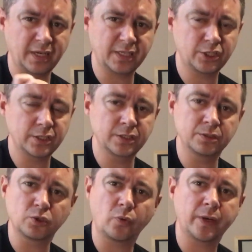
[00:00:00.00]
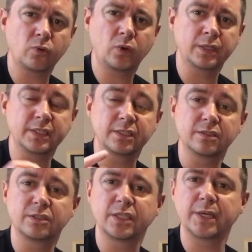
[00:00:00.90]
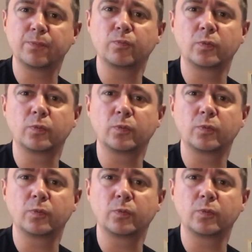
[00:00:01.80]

Actually the square one is the same